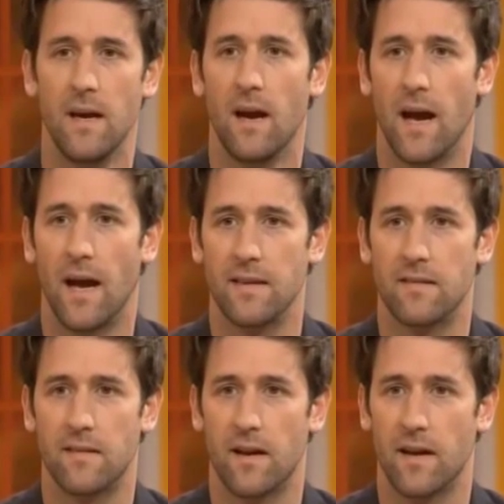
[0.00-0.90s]

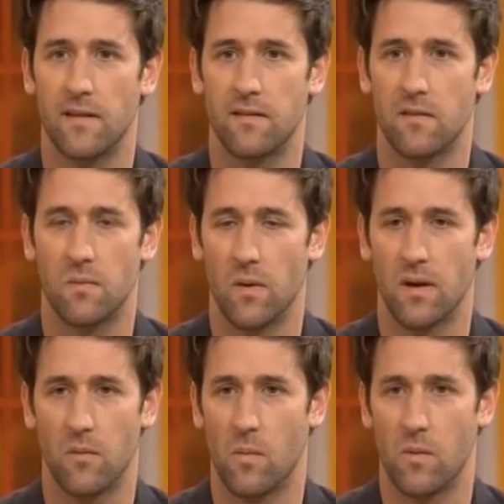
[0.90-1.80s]
And uh, just woke
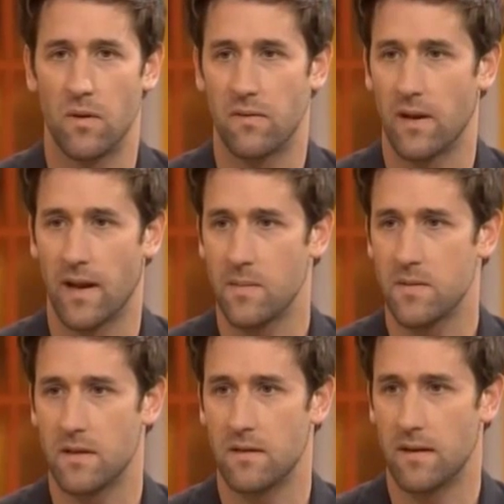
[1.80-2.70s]
up one morning feeling
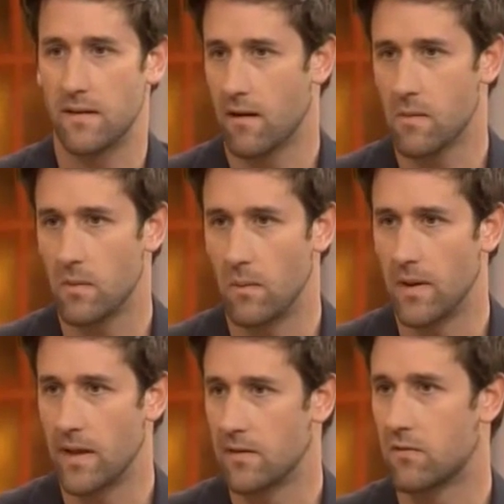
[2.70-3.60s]
absolutely terrible. Went
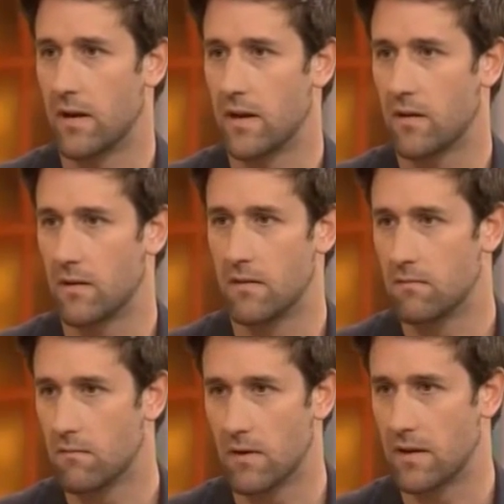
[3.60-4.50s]
down to training, couldn't
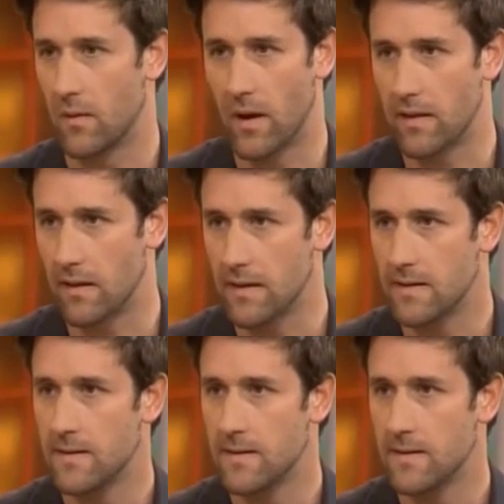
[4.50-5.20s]
really do anything.